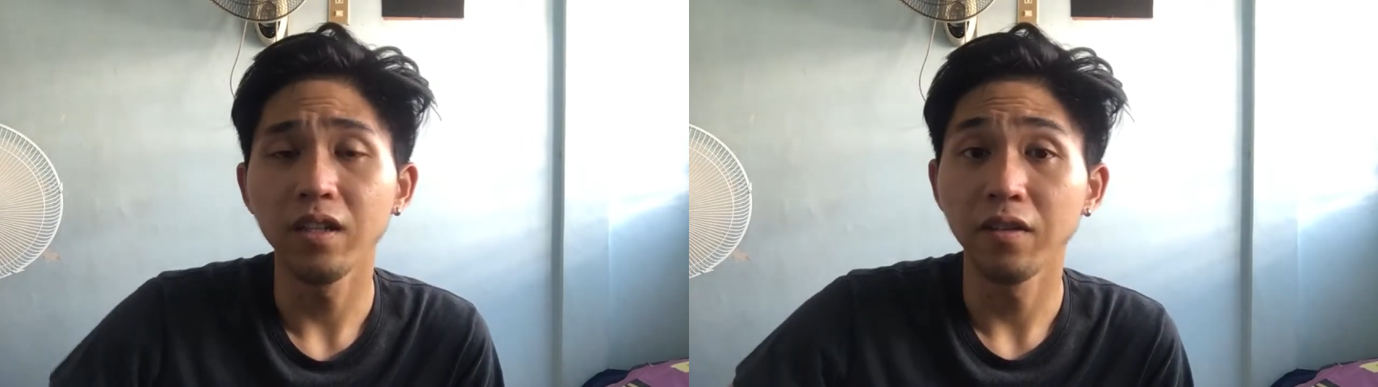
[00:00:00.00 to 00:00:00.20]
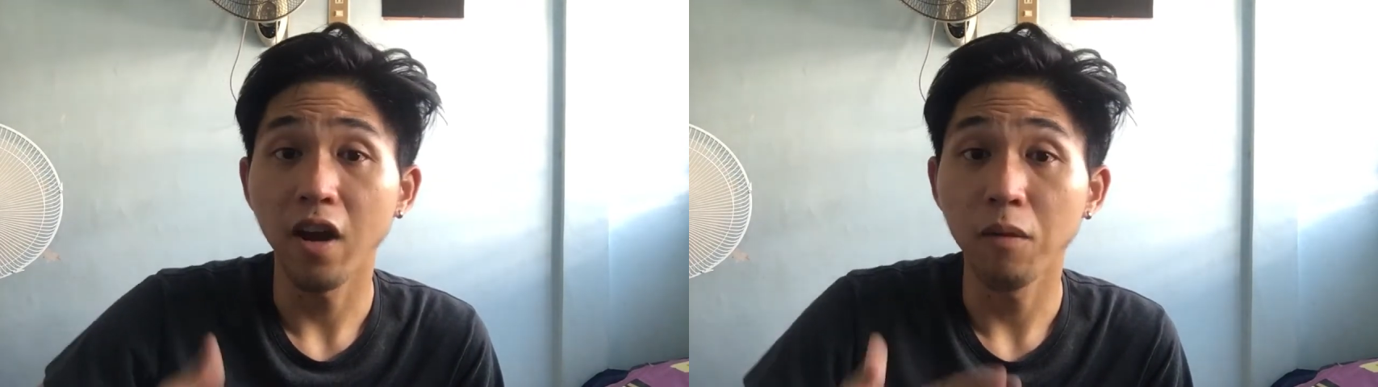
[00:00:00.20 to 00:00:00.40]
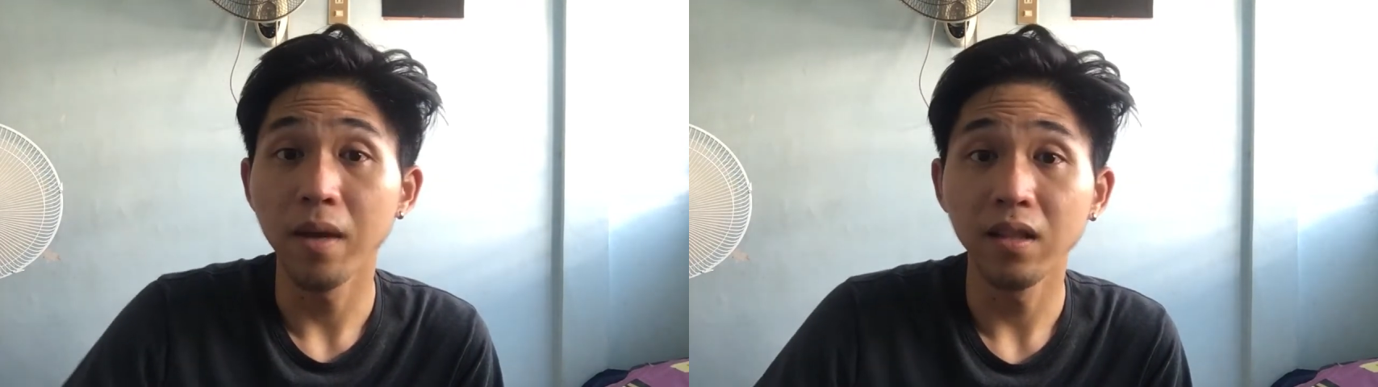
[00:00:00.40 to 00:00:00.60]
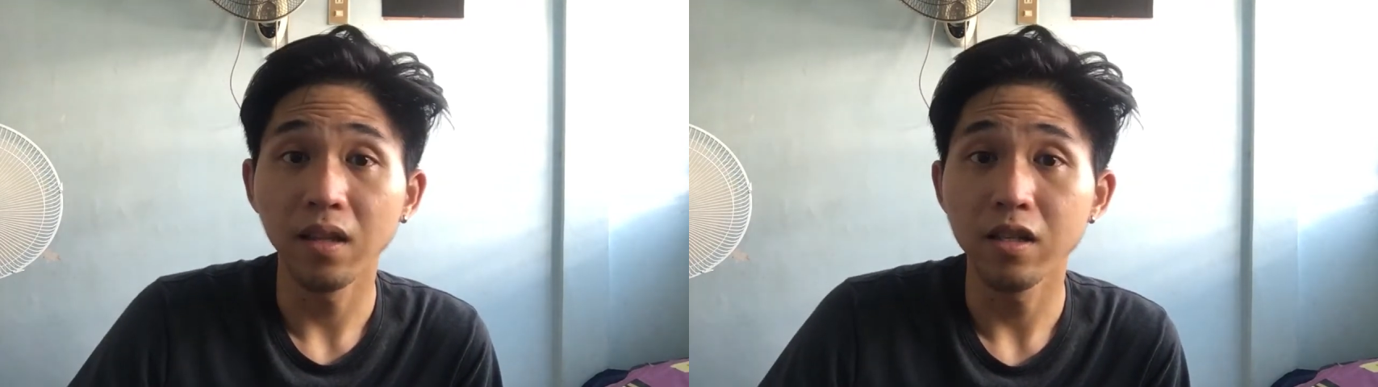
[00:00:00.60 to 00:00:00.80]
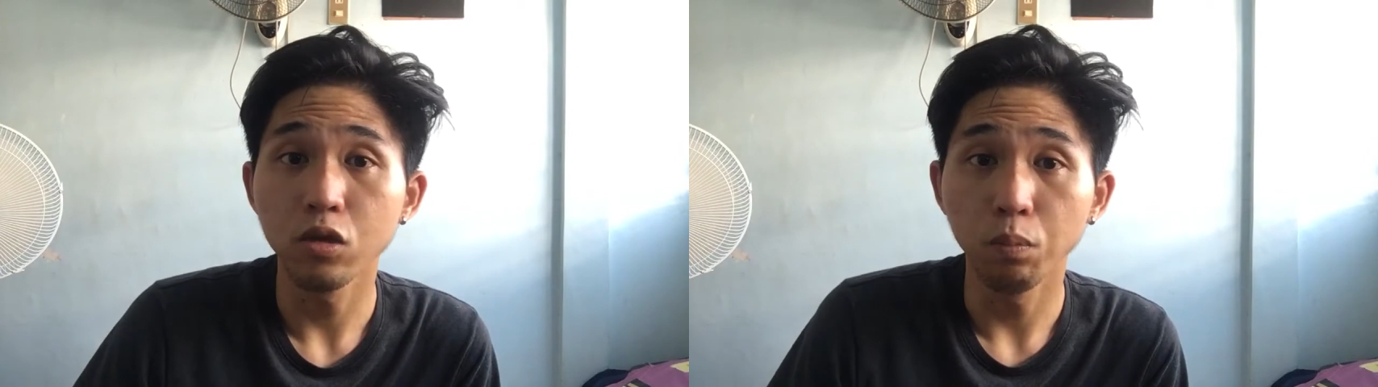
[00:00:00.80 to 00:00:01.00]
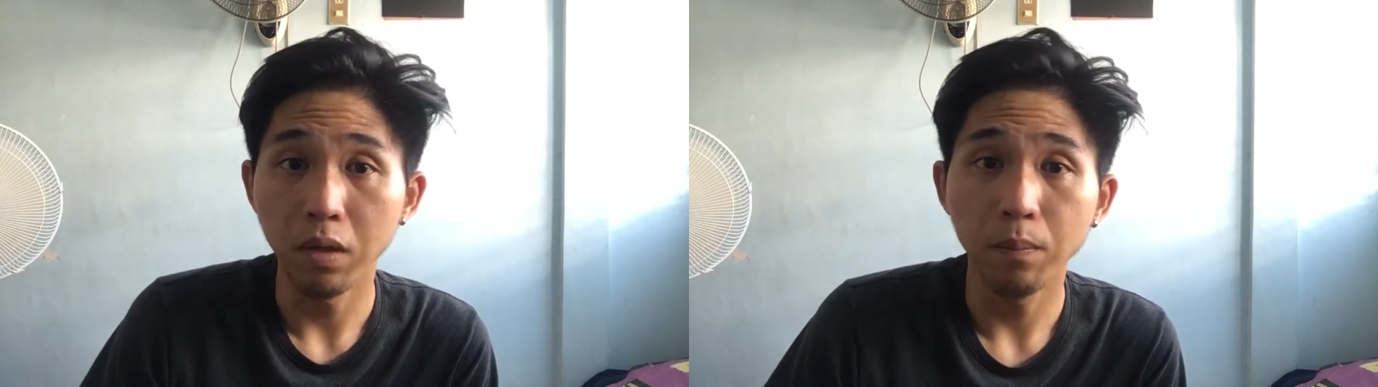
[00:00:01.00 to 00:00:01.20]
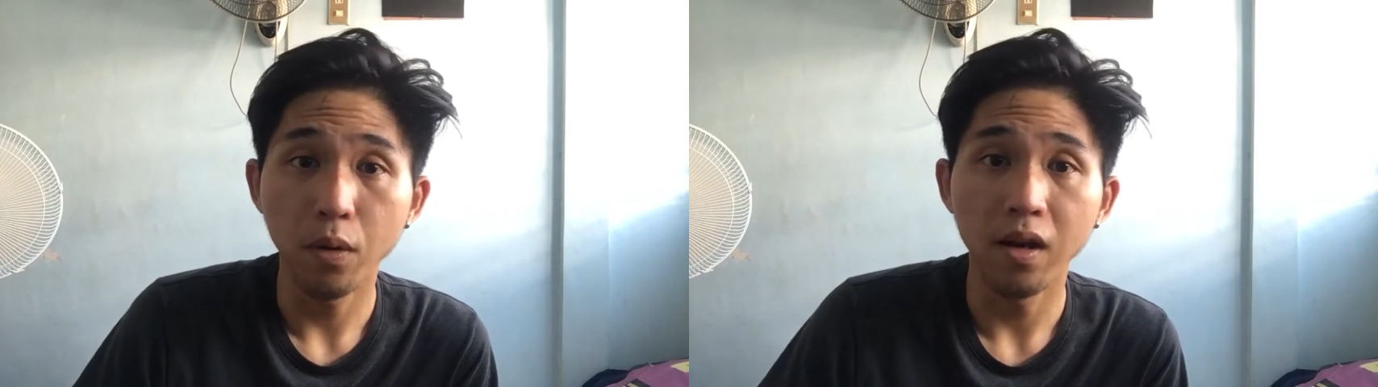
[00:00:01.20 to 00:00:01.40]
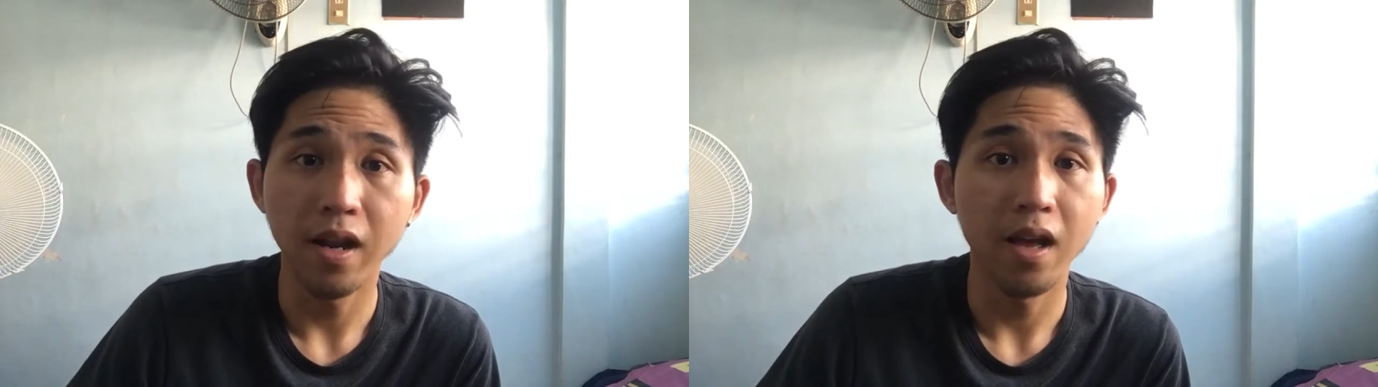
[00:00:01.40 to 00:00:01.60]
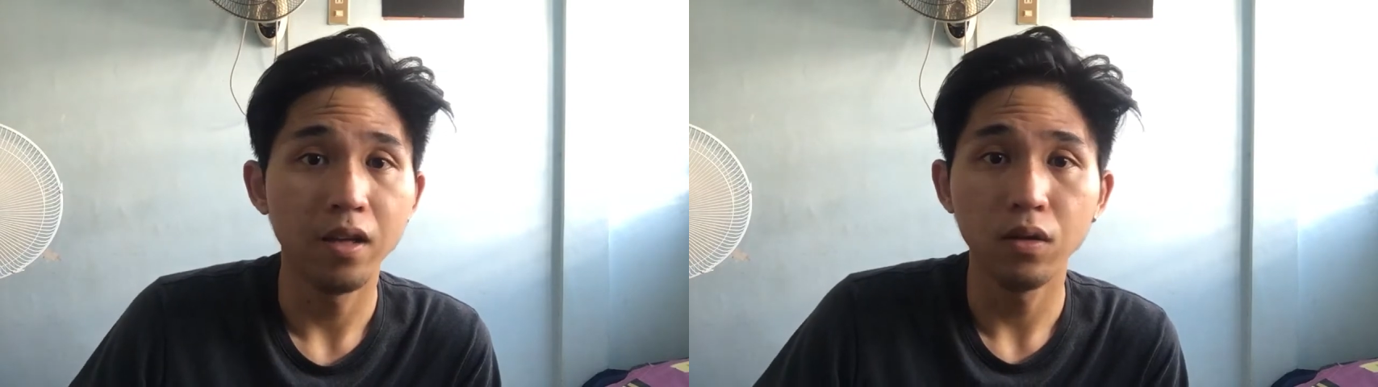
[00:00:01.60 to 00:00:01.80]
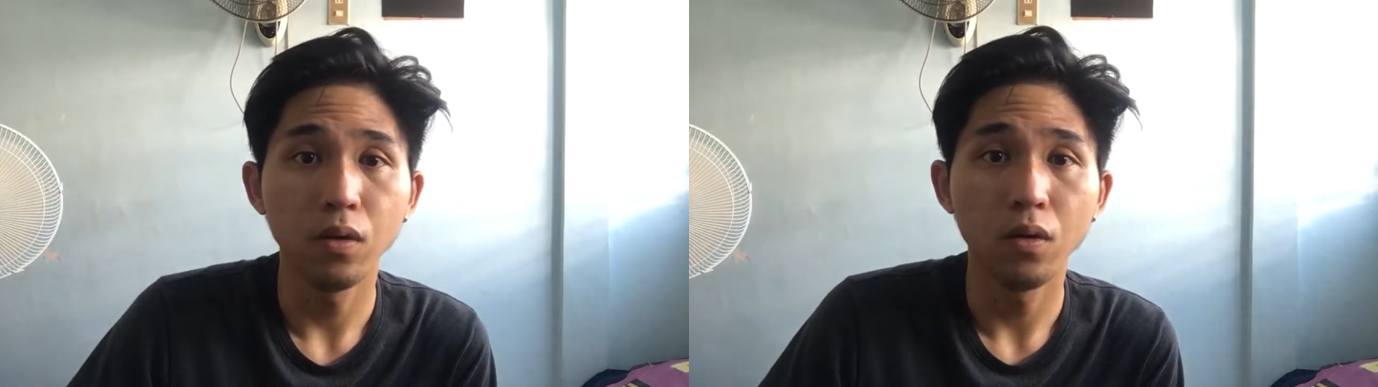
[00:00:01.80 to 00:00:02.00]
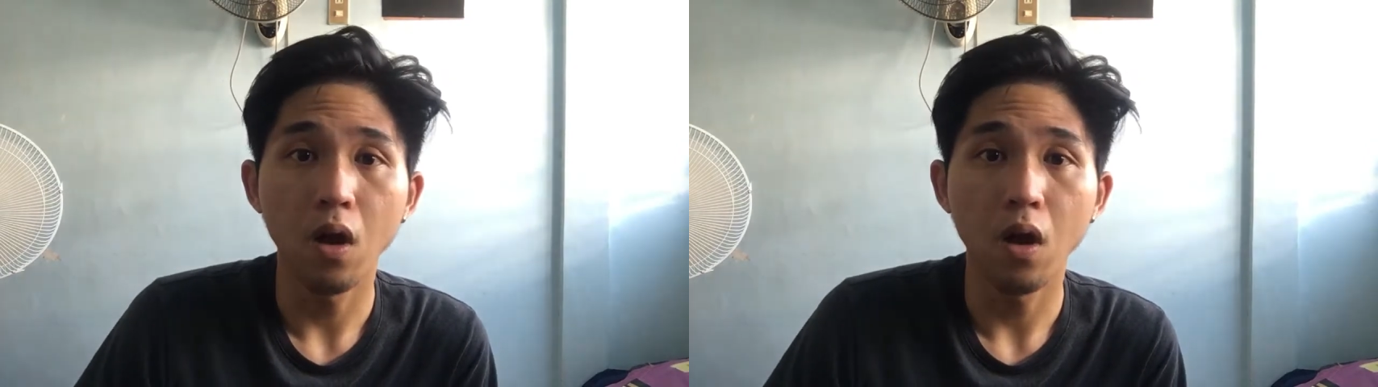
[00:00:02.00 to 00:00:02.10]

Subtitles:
in recommending this to people na, you know,